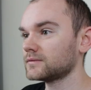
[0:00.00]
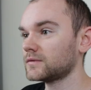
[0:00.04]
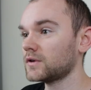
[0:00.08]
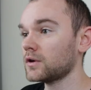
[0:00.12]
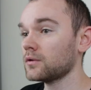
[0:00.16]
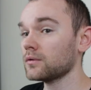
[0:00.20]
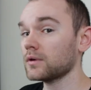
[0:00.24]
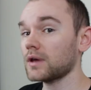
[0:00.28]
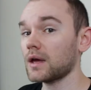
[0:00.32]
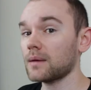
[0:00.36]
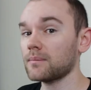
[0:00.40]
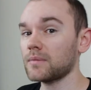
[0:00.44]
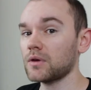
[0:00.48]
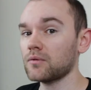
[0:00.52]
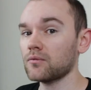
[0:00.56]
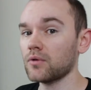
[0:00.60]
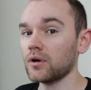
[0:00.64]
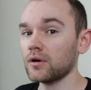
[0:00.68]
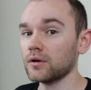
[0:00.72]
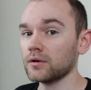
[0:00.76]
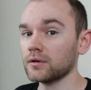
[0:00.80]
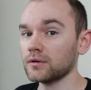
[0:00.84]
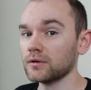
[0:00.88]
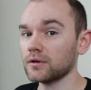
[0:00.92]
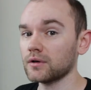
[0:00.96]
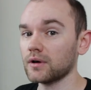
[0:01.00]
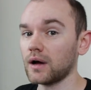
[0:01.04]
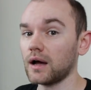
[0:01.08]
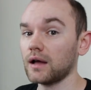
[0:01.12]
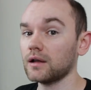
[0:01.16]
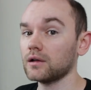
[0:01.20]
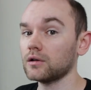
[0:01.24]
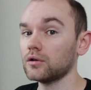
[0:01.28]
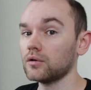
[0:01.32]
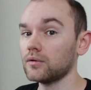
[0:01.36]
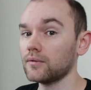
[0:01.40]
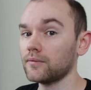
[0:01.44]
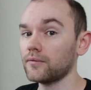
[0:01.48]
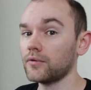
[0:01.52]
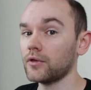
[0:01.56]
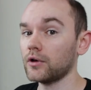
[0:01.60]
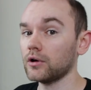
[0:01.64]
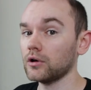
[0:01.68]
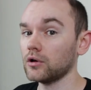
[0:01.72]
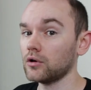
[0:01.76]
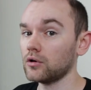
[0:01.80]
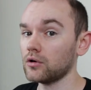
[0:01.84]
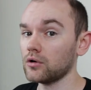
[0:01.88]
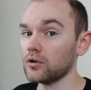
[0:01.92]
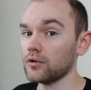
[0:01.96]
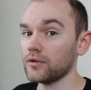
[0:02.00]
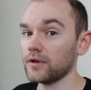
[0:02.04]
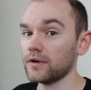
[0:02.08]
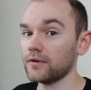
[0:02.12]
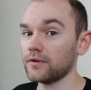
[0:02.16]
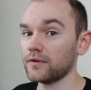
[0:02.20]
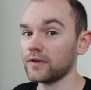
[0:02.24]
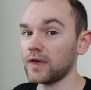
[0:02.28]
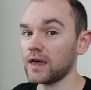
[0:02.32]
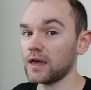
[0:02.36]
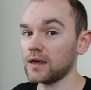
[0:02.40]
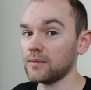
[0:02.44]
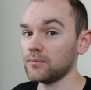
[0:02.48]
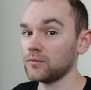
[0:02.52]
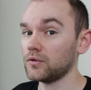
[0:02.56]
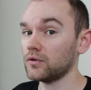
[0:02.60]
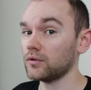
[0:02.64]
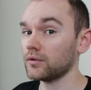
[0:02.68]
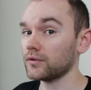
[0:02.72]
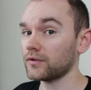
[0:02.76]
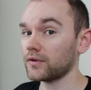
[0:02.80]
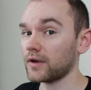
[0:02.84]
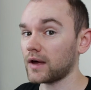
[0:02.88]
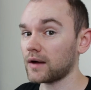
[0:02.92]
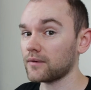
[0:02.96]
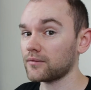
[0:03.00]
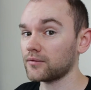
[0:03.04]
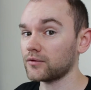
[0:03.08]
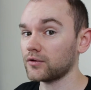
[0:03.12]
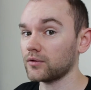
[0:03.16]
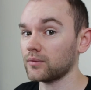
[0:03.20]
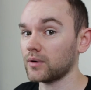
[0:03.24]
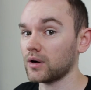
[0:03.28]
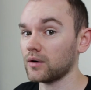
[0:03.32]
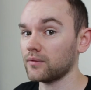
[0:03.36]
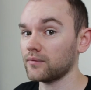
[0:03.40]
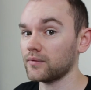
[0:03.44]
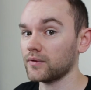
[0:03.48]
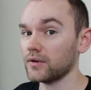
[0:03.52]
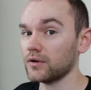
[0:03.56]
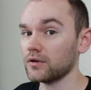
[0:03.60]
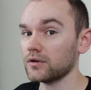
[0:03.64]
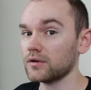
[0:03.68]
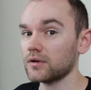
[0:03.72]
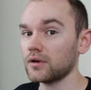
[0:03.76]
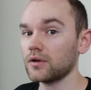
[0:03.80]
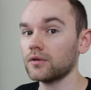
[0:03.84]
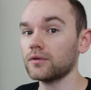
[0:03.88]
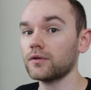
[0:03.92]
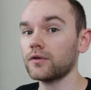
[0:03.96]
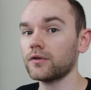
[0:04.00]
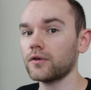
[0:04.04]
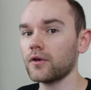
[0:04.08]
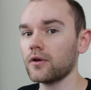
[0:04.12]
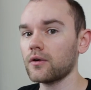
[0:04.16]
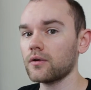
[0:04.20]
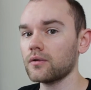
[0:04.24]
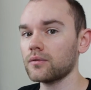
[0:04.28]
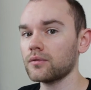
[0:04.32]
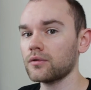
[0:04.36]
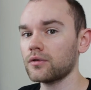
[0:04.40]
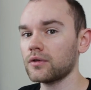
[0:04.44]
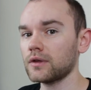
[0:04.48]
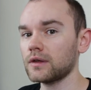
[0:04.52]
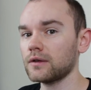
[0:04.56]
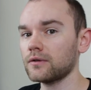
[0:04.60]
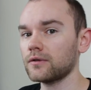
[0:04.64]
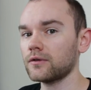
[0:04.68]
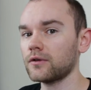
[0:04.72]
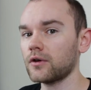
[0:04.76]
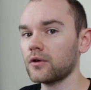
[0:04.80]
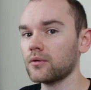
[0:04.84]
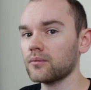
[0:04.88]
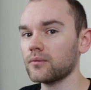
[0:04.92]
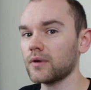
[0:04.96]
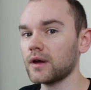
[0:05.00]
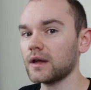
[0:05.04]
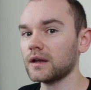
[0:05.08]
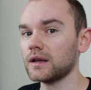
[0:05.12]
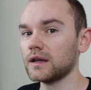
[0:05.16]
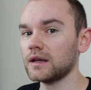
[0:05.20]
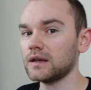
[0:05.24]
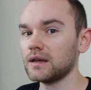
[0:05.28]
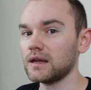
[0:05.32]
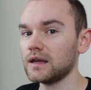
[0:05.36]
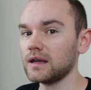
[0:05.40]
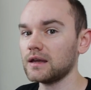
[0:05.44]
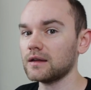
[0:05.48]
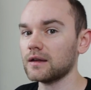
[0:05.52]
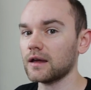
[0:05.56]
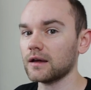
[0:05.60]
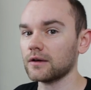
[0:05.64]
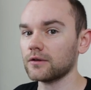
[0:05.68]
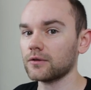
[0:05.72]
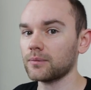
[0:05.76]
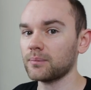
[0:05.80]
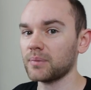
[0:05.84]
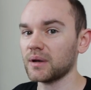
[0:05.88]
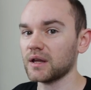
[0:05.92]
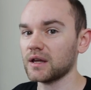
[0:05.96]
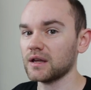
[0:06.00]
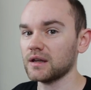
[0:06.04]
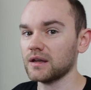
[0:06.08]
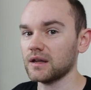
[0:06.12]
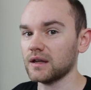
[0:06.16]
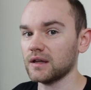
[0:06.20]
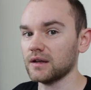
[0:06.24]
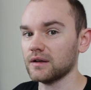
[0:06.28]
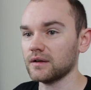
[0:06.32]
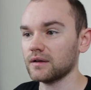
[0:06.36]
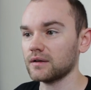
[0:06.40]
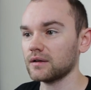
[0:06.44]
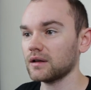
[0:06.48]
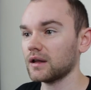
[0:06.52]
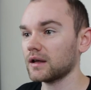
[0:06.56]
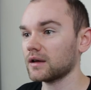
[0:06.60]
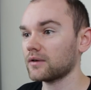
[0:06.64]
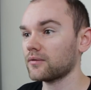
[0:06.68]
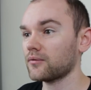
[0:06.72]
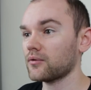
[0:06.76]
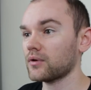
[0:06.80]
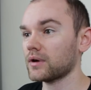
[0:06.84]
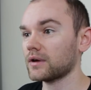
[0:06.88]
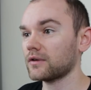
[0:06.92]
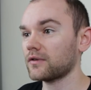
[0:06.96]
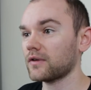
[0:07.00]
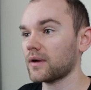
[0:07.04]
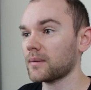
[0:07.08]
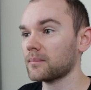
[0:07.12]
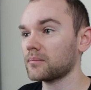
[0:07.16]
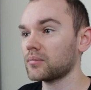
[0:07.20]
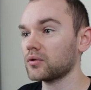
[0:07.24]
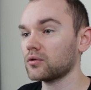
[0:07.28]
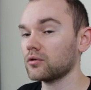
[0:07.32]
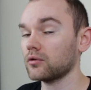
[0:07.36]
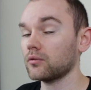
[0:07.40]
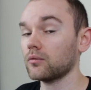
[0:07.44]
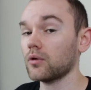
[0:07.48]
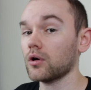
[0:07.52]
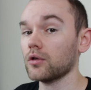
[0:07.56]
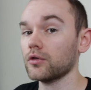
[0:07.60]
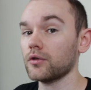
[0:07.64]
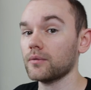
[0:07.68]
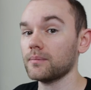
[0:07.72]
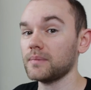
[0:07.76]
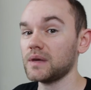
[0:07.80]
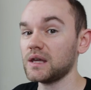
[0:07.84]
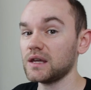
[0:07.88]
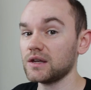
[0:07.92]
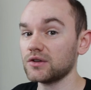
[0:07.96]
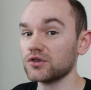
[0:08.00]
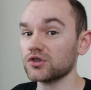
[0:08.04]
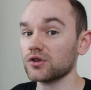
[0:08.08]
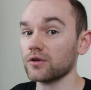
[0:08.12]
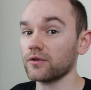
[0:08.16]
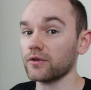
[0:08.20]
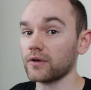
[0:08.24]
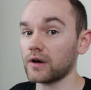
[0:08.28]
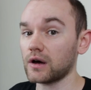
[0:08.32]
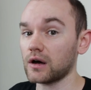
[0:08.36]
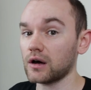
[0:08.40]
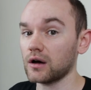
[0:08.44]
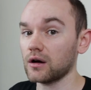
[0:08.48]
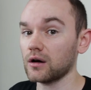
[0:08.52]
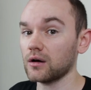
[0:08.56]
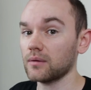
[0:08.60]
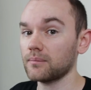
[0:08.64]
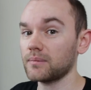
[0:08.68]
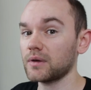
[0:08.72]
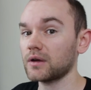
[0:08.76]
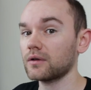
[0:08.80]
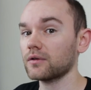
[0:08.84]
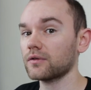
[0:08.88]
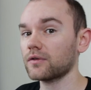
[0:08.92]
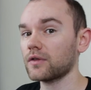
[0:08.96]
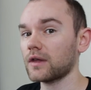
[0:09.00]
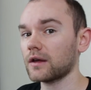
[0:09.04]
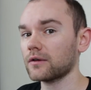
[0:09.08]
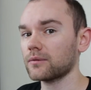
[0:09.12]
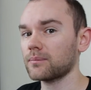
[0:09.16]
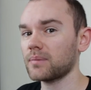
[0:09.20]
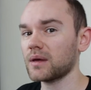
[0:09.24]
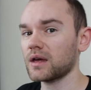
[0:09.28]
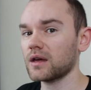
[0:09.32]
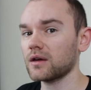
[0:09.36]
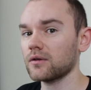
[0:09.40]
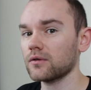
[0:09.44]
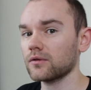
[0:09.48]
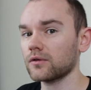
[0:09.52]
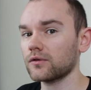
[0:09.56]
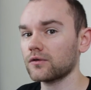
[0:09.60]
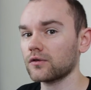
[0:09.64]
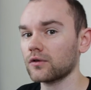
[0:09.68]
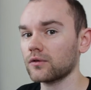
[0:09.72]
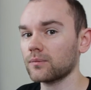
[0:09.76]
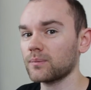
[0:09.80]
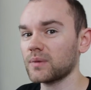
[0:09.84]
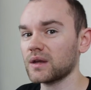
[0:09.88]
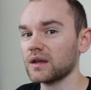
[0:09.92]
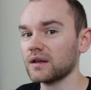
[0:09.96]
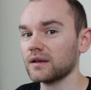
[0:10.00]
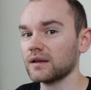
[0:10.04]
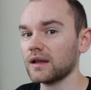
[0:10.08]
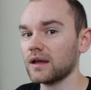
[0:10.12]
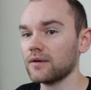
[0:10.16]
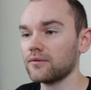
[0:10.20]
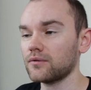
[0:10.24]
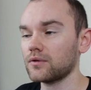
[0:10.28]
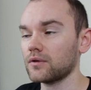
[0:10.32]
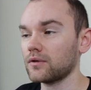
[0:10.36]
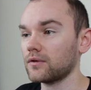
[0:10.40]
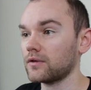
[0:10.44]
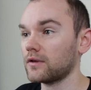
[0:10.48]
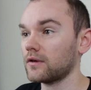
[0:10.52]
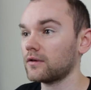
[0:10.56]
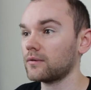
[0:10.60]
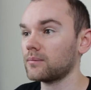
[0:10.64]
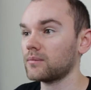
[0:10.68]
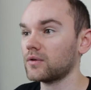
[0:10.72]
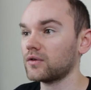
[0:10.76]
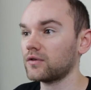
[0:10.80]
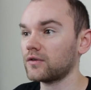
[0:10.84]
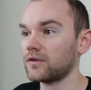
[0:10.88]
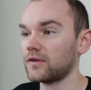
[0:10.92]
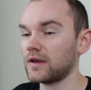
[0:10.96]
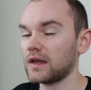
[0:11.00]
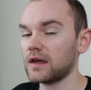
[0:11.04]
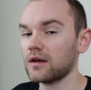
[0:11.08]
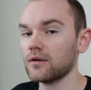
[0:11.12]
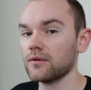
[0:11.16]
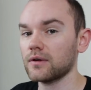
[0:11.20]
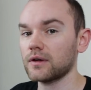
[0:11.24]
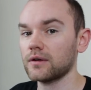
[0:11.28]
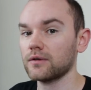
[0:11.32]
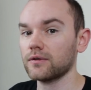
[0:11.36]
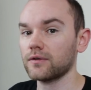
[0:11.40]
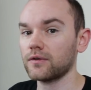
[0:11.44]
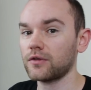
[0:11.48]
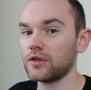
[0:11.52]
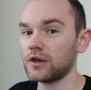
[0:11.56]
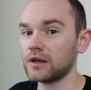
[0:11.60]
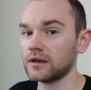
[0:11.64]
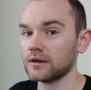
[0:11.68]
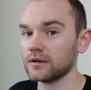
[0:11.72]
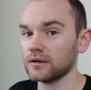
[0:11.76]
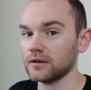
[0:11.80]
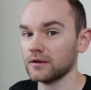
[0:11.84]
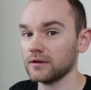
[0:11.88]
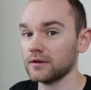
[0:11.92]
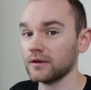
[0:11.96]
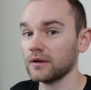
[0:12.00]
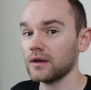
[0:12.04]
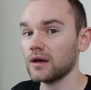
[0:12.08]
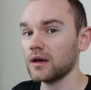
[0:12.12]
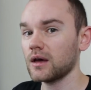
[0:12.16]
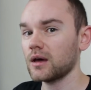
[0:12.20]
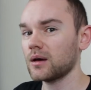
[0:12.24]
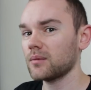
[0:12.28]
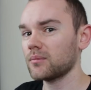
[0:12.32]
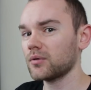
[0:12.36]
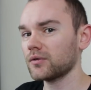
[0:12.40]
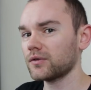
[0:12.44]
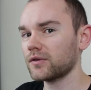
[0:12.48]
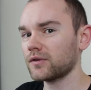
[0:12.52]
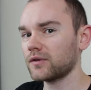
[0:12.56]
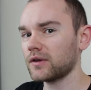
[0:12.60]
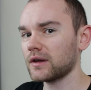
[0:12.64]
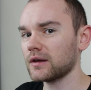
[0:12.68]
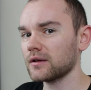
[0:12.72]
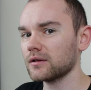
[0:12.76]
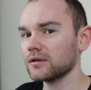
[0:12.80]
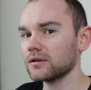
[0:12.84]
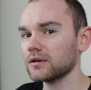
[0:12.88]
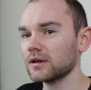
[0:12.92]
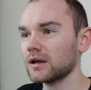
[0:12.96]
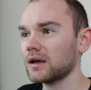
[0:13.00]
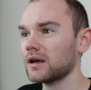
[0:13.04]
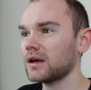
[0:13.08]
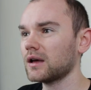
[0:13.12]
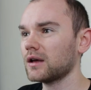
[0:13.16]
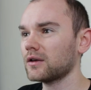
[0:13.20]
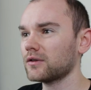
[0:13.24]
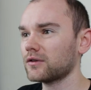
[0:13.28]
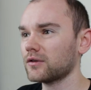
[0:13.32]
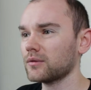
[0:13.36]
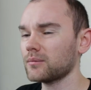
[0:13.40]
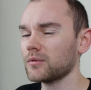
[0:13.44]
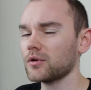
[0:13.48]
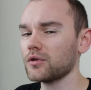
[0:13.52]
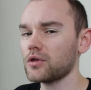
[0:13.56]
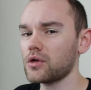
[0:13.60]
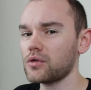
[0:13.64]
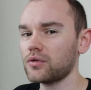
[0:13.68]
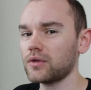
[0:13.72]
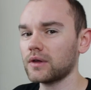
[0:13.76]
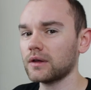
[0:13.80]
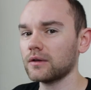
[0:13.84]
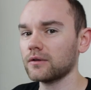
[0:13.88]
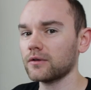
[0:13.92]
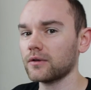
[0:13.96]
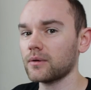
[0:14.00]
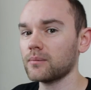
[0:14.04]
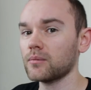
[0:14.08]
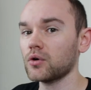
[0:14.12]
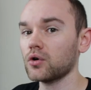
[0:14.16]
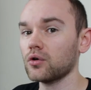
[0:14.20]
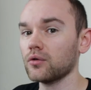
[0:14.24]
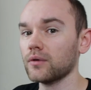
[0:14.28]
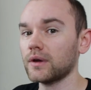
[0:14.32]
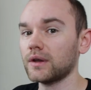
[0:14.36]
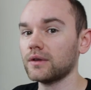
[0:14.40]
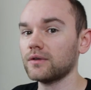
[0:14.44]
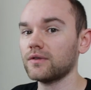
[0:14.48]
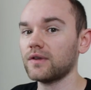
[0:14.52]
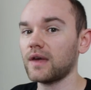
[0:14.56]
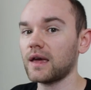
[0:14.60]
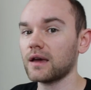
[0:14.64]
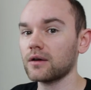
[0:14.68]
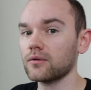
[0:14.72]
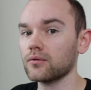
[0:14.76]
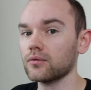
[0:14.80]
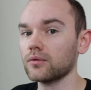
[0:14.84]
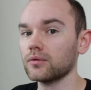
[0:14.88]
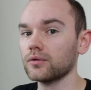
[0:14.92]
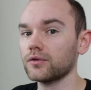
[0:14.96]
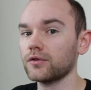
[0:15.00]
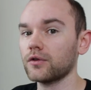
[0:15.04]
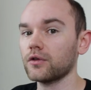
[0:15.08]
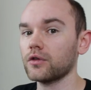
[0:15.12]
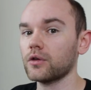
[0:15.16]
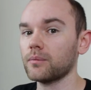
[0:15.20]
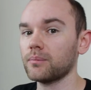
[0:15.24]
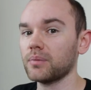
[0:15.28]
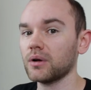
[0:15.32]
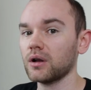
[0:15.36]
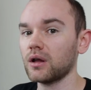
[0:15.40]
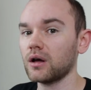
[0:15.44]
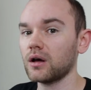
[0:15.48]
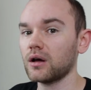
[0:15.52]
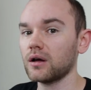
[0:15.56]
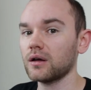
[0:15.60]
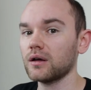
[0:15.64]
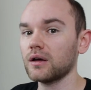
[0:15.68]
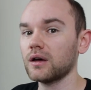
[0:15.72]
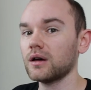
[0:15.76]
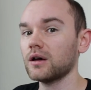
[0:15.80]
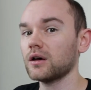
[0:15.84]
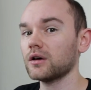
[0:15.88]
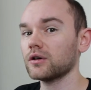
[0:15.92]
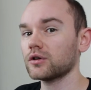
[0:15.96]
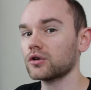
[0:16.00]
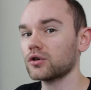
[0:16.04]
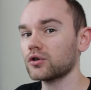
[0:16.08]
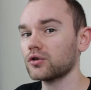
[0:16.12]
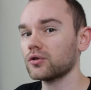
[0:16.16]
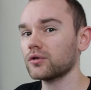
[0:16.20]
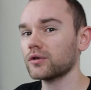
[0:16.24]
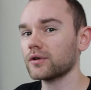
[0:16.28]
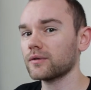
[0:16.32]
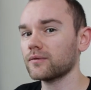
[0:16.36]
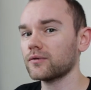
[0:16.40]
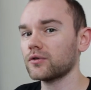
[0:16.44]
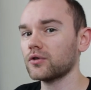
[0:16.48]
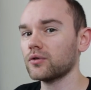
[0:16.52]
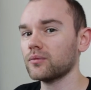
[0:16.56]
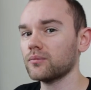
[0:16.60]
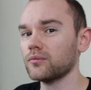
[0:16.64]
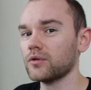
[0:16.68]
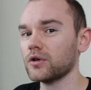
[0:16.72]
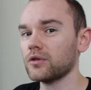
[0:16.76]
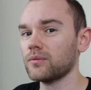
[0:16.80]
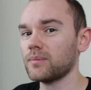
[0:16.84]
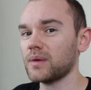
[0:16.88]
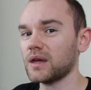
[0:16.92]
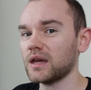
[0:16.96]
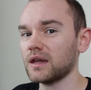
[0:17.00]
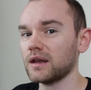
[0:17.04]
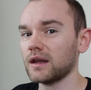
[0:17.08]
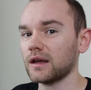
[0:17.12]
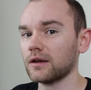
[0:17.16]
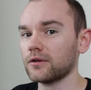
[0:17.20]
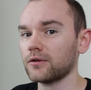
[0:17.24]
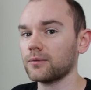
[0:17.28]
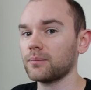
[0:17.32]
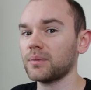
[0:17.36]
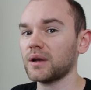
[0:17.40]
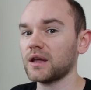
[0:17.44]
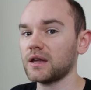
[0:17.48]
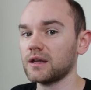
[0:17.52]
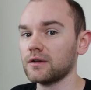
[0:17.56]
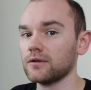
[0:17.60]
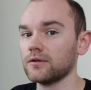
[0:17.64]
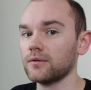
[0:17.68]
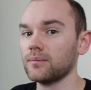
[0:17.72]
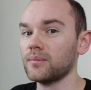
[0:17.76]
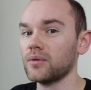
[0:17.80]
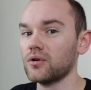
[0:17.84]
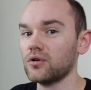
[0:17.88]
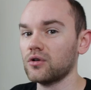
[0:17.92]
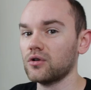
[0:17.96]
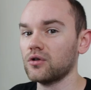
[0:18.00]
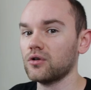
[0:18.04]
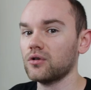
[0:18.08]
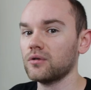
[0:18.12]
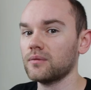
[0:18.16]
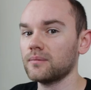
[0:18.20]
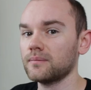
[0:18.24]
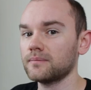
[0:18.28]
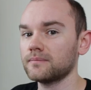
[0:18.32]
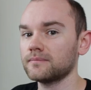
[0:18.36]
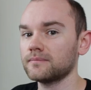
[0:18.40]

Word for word: Don't get me wrong, I love the lore this game does have to offer, and certain things don't really need explaining, like for example what the Meechers are, because that's better as just being left as this mysterious thing. But still, some other things are more integral to the plot, and could have done with being explained more.